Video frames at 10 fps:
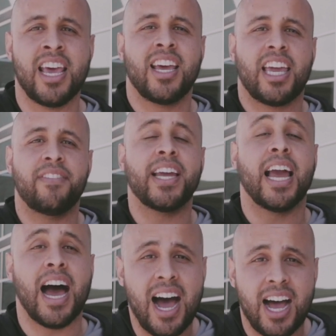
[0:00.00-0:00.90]
giving
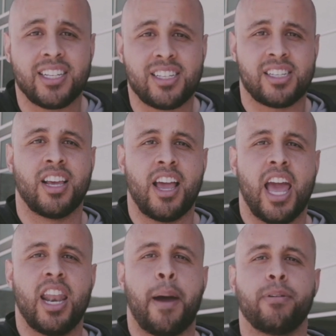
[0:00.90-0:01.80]
us
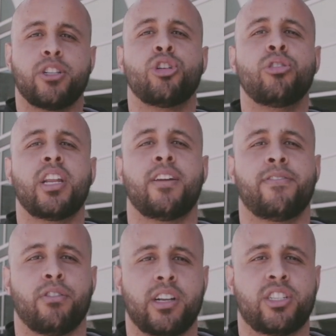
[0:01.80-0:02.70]
an opportunity
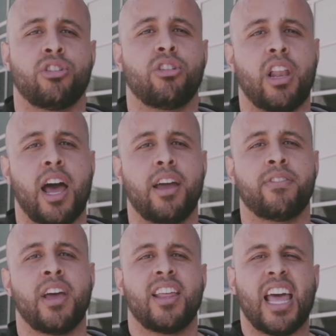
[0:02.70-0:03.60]
for eternal life,
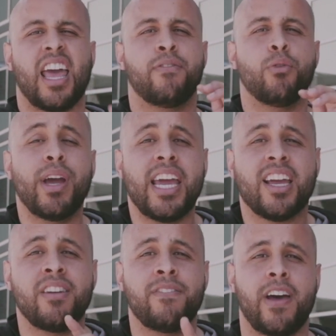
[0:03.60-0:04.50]
that if we
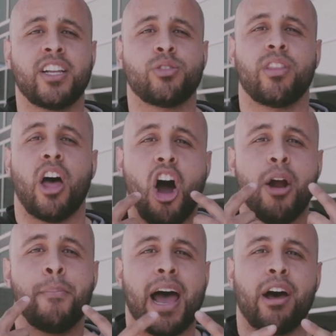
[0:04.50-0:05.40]
confess with our
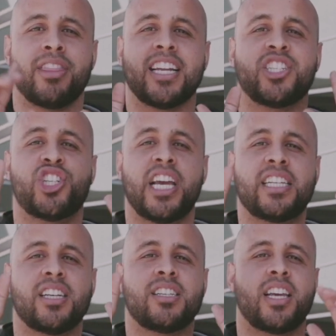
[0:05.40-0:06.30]
mouth that
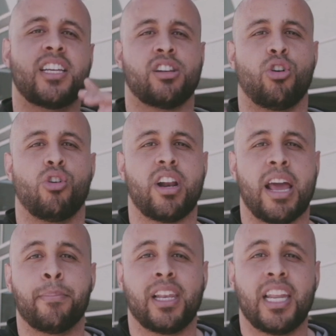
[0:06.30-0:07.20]
Jesus is Lord and
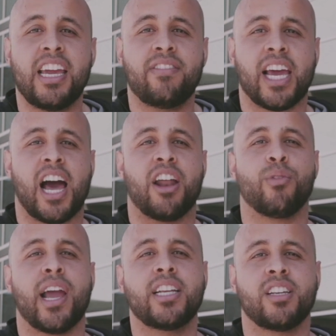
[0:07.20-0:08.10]
believe that God
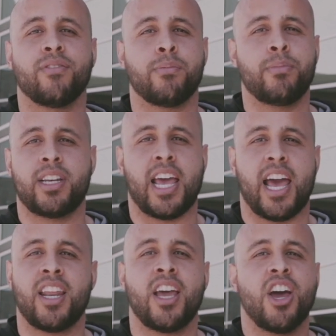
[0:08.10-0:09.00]
raised him from the
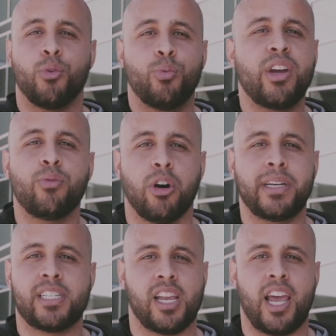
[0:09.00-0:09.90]
dead, we will be
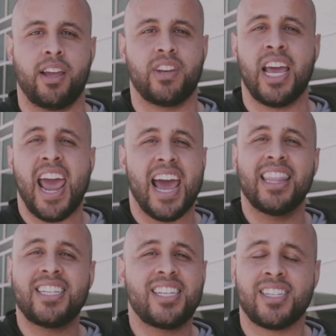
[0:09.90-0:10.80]
saved. And
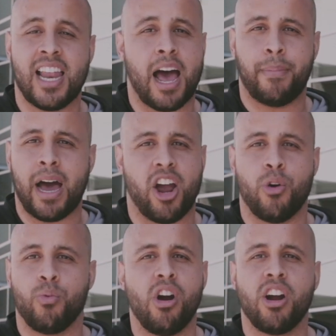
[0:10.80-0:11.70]
this is not by our
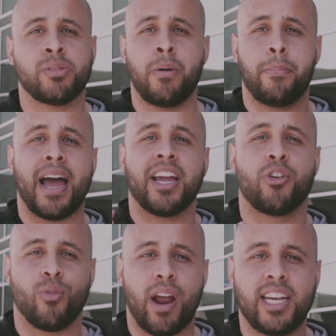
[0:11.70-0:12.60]
works, but by
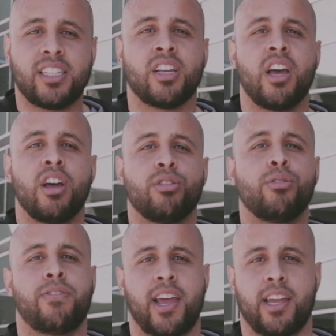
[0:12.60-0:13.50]
grace through
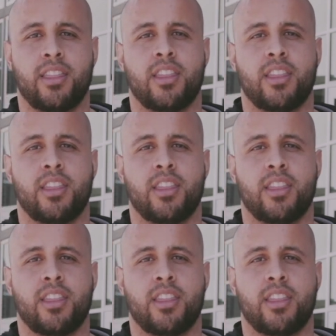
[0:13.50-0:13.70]
faith.